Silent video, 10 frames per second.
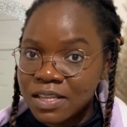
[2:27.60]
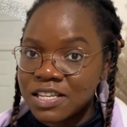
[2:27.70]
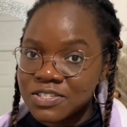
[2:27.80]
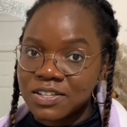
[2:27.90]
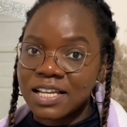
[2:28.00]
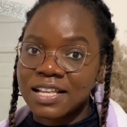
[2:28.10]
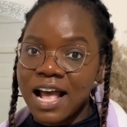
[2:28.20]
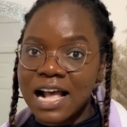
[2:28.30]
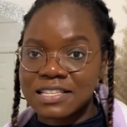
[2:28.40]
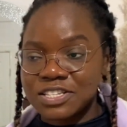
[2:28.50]
It's not like they're
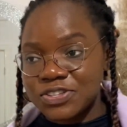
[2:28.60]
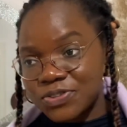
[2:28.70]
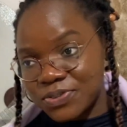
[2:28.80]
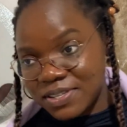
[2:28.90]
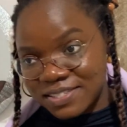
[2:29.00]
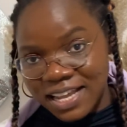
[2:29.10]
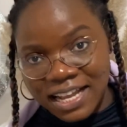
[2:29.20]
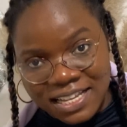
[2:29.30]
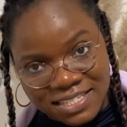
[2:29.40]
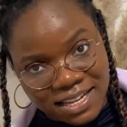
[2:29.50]
asking you, is that
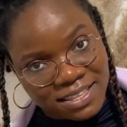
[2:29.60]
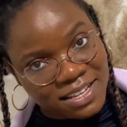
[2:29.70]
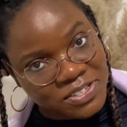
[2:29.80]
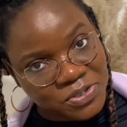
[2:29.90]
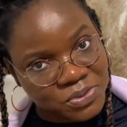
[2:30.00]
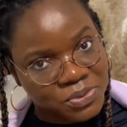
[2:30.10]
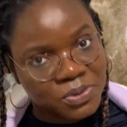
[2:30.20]
hazard, yes or no?